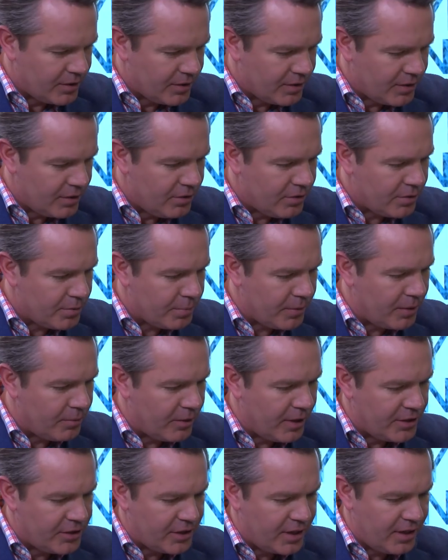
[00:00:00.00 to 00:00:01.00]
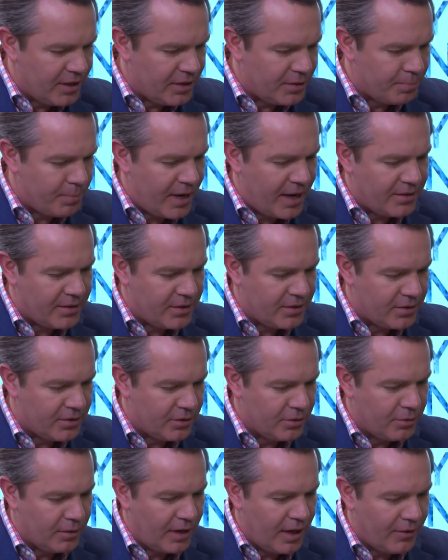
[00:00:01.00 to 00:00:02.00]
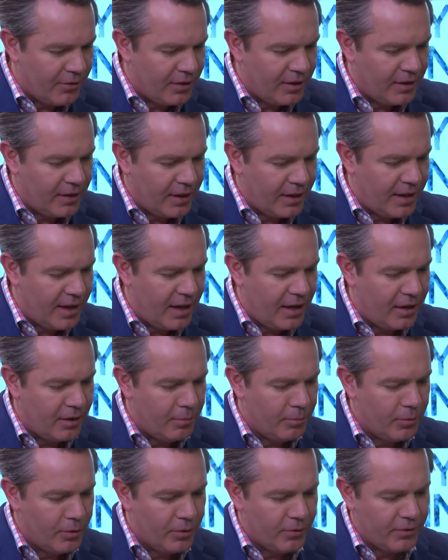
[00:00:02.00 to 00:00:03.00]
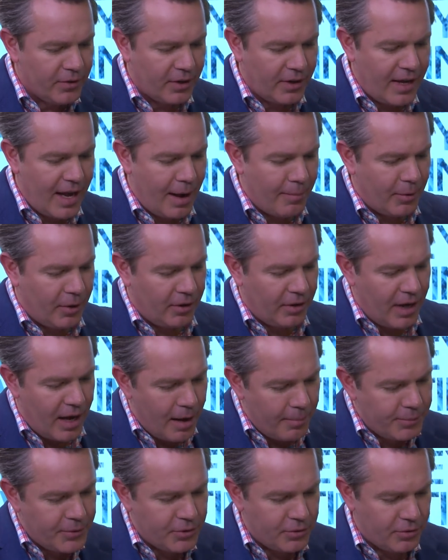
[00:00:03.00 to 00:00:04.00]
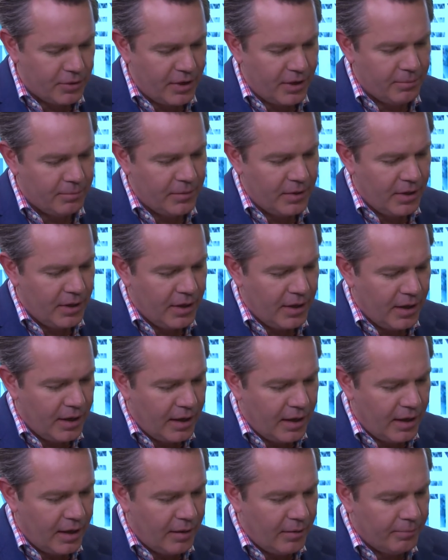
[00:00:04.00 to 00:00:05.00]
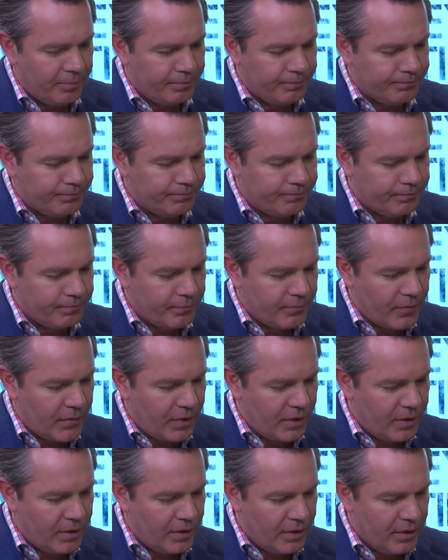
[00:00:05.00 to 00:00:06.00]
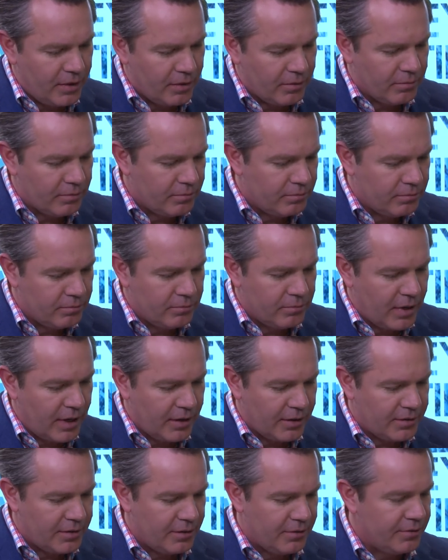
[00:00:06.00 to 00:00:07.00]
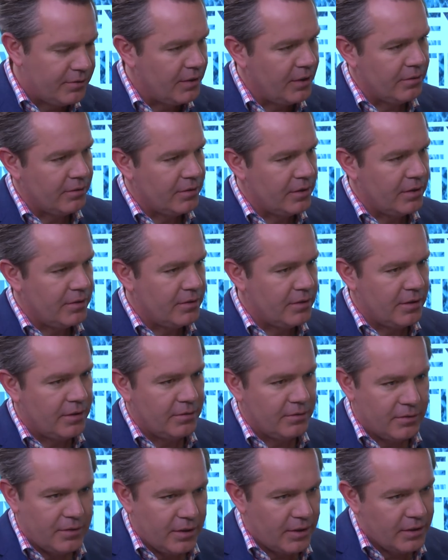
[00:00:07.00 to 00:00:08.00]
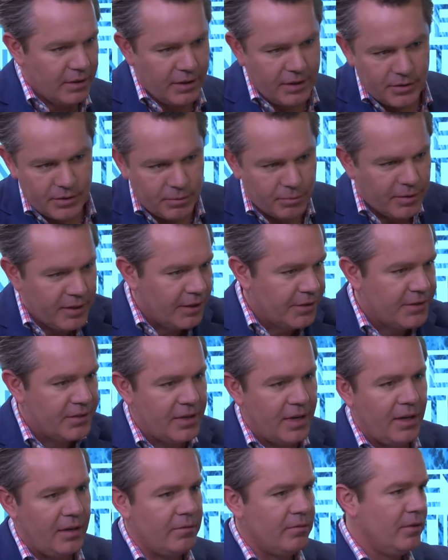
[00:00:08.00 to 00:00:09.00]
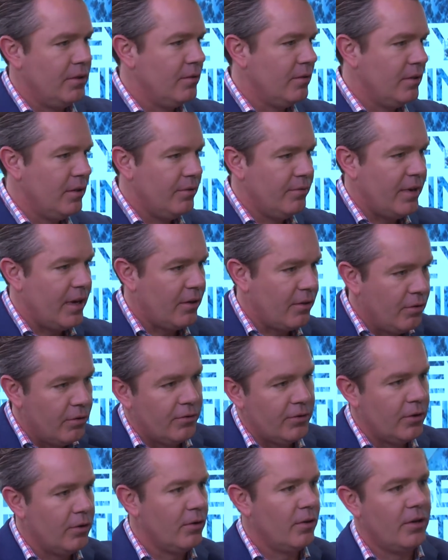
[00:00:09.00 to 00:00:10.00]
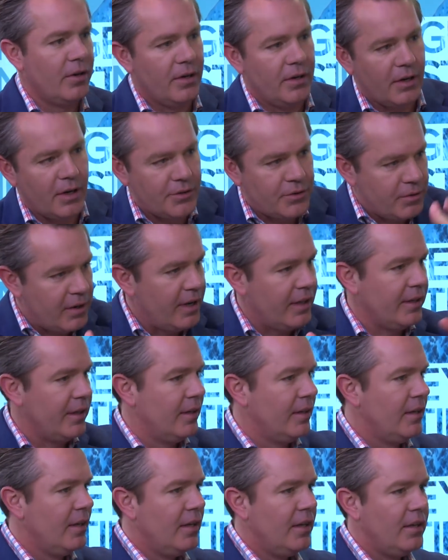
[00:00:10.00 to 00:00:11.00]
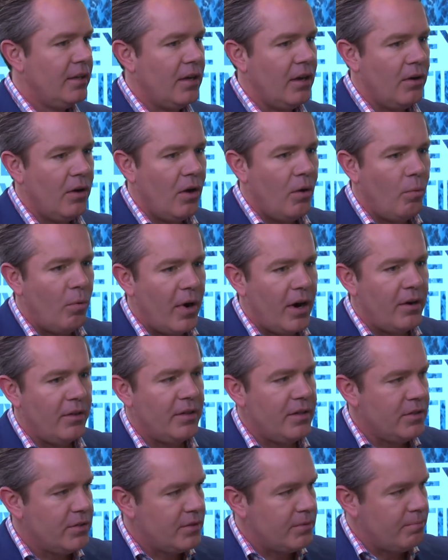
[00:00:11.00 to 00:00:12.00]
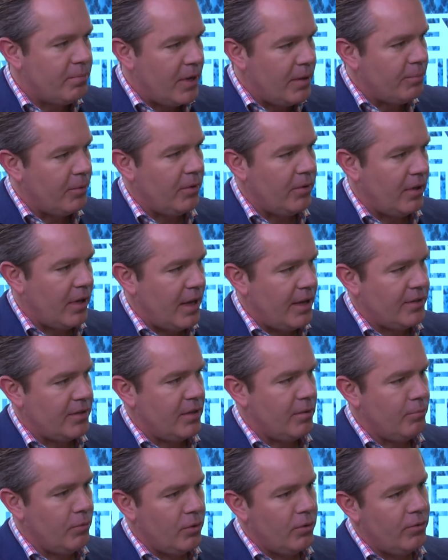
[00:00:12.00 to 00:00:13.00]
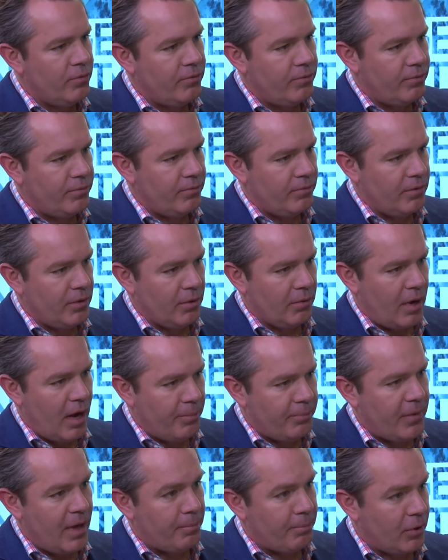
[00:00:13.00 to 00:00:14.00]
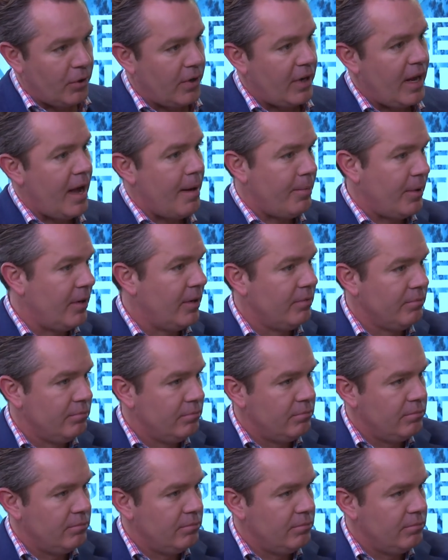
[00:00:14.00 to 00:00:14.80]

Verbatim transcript: is, can you explain why Chinese peasants are doing everything they can to move their capital upstream? Um, you know, relative, you know, to, to, to, into real estate, you know, in Vancouver or in Australia. Yeah, why are these people, as they move, you know, up that per capita